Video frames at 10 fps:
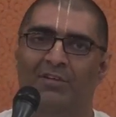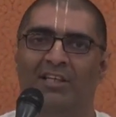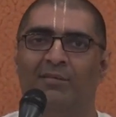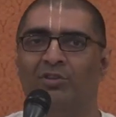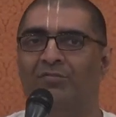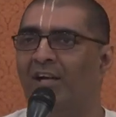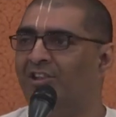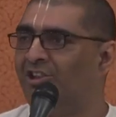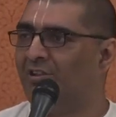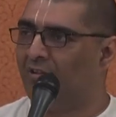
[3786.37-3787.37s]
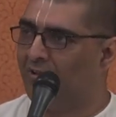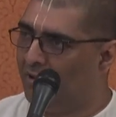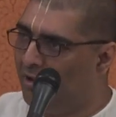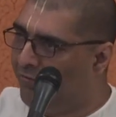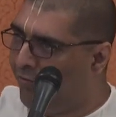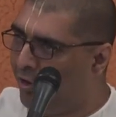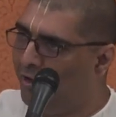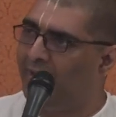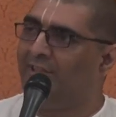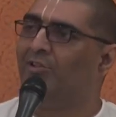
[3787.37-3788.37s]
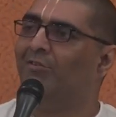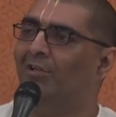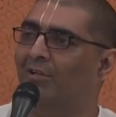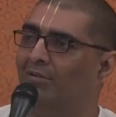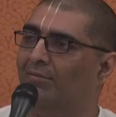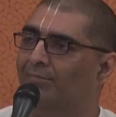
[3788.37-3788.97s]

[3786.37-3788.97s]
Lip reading: when it comes to fashion, follow the trends of the world.